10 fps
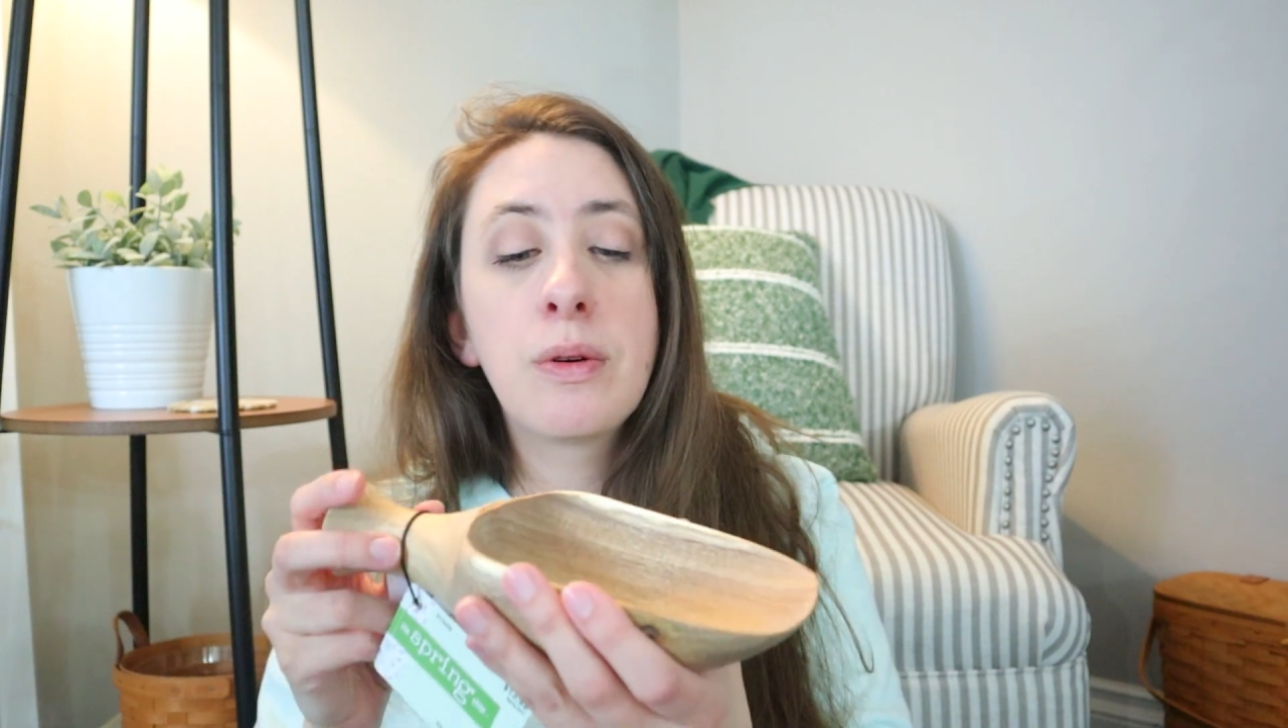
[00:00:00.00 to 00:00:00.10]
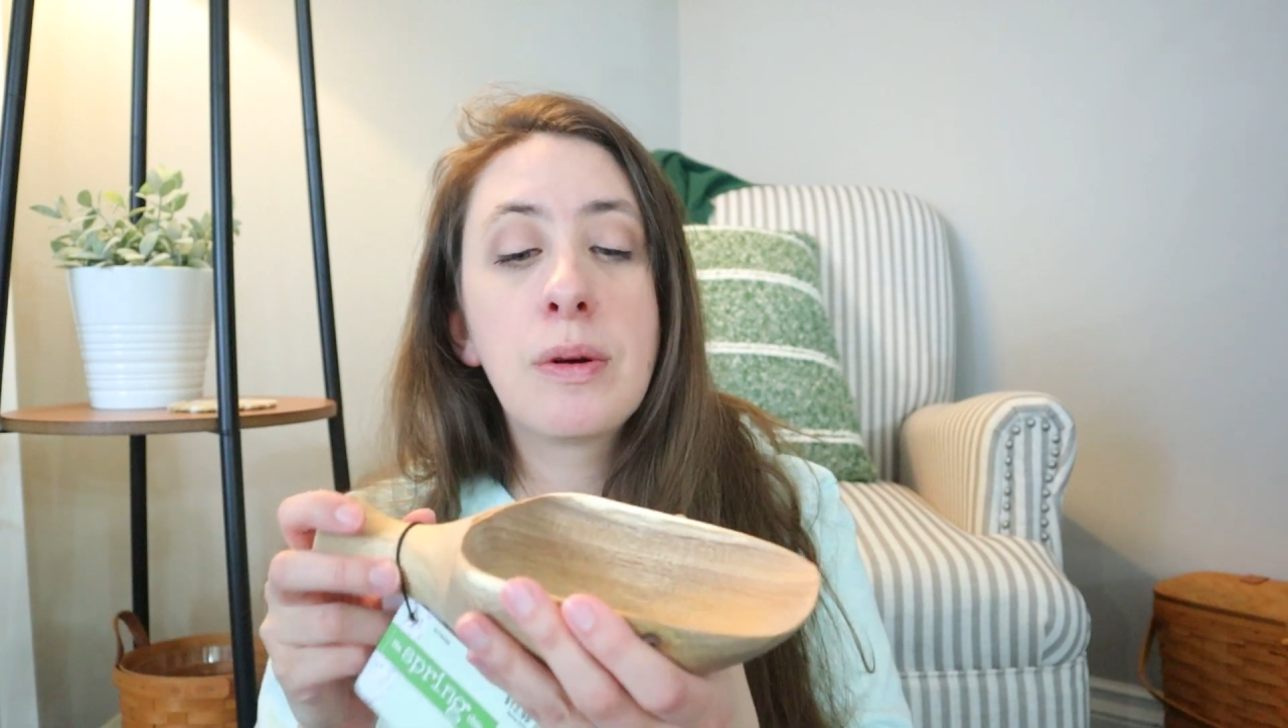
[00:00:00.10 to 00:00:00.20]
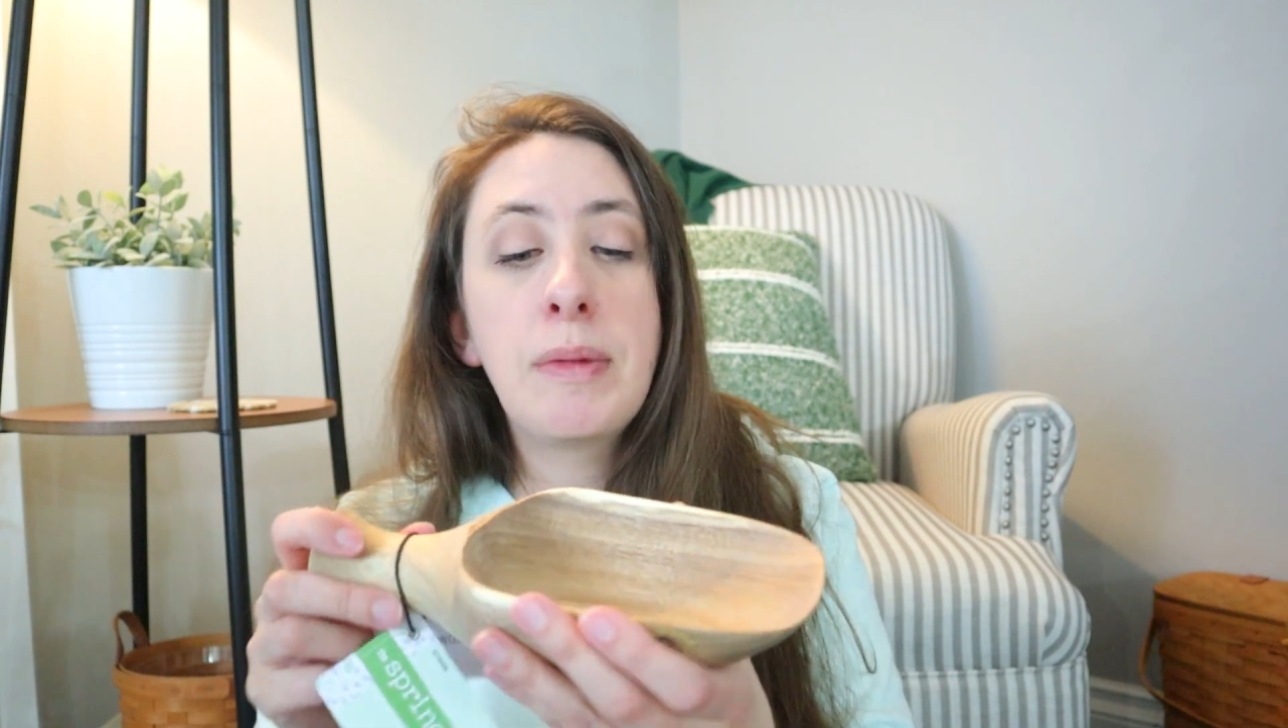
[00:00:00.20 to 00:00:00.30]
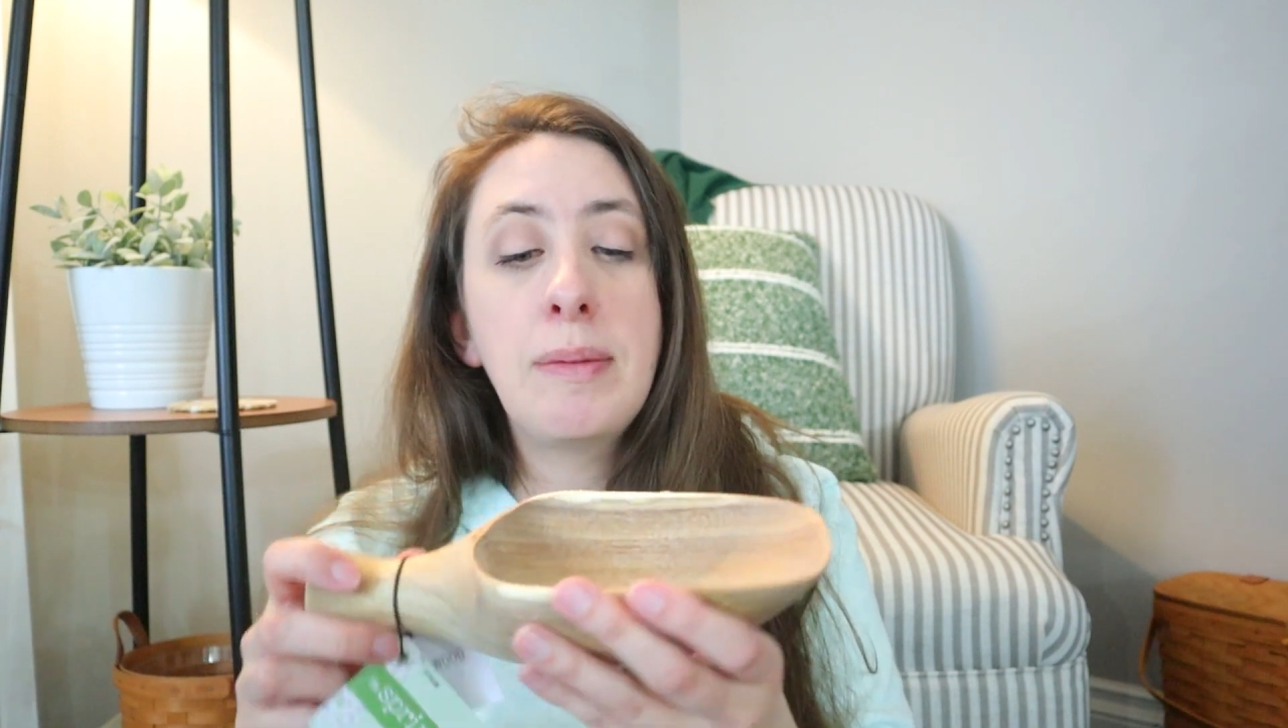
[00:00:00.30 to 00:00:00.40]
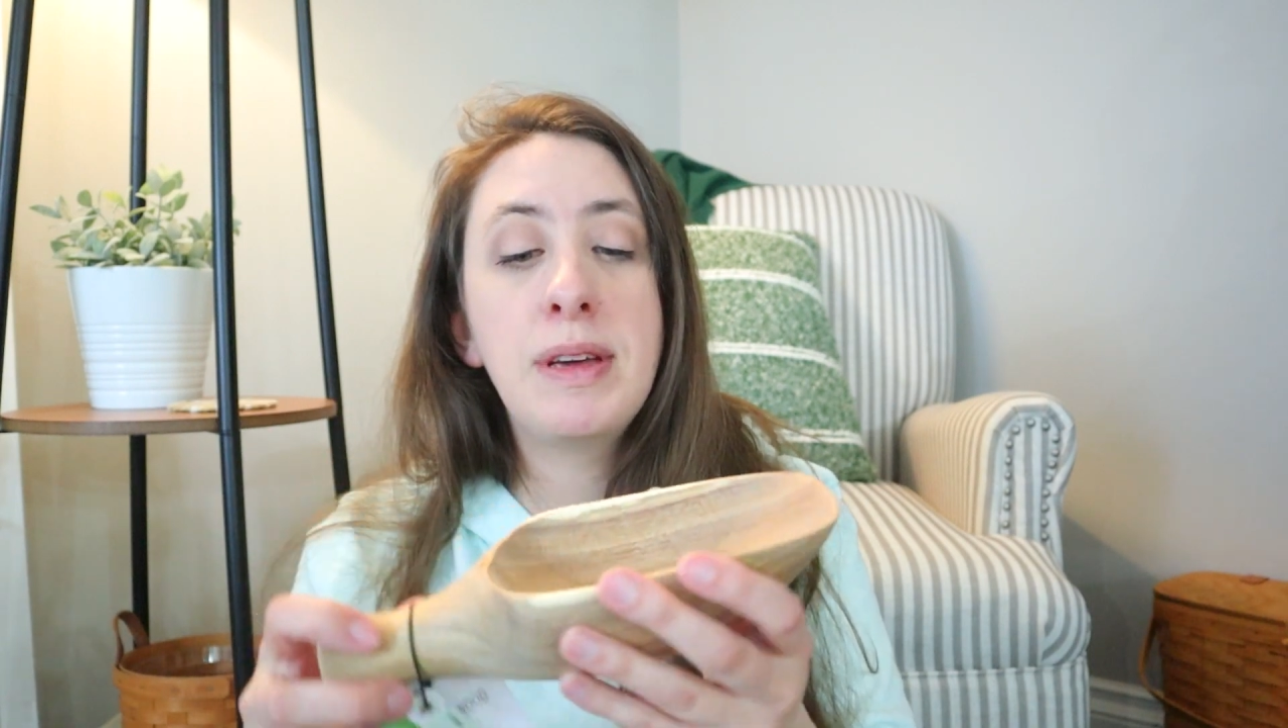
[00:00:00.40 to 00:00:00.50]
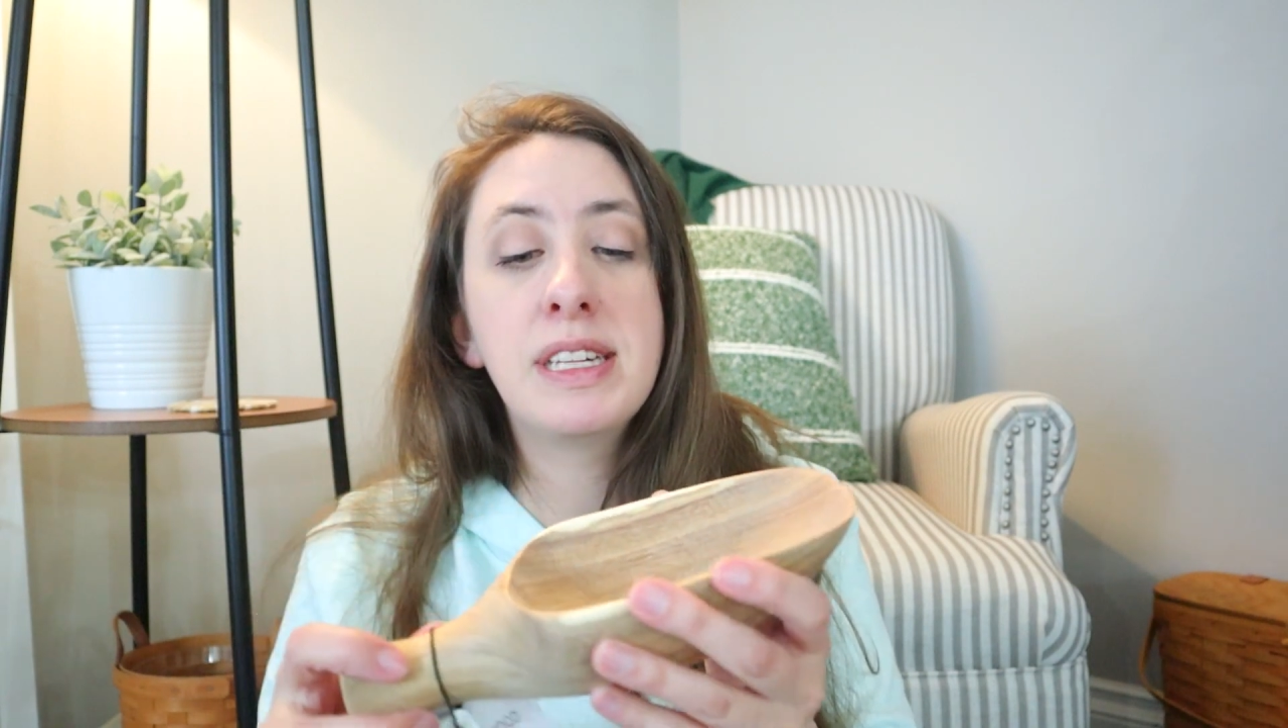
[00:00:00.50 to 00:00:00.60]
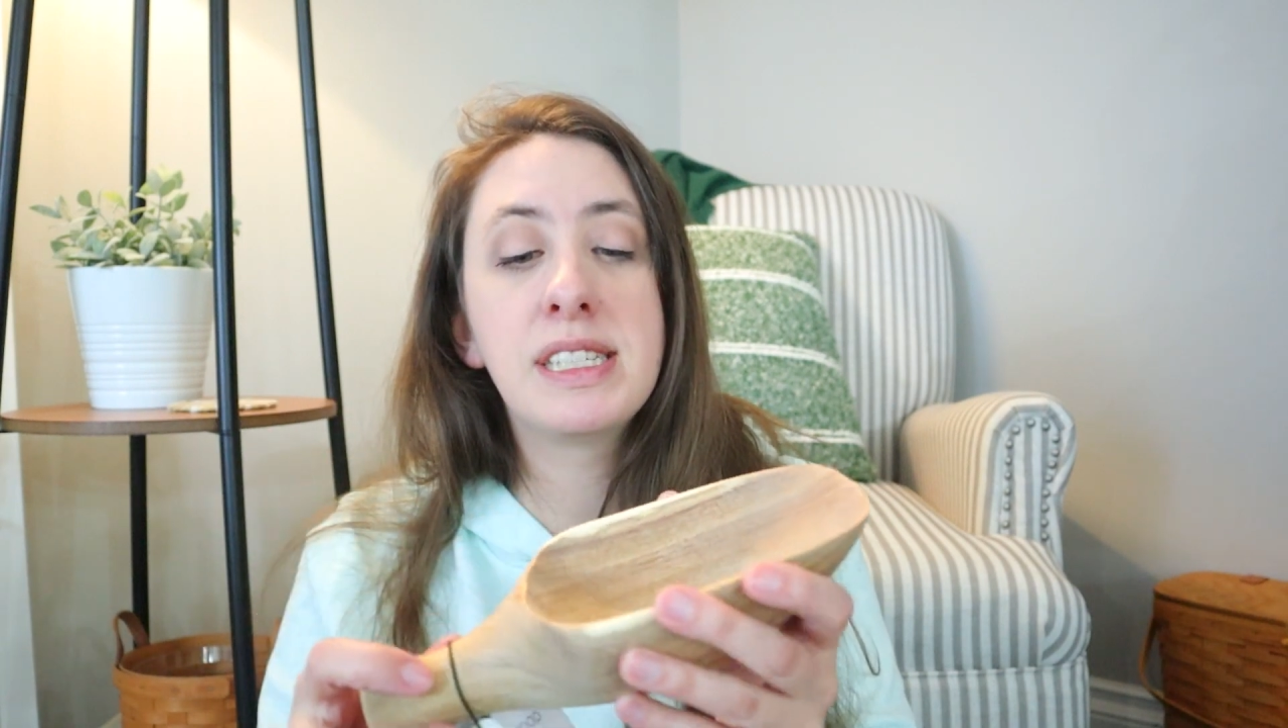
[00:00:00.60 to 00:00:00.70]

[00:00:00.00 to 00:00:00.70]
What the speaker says: or maybe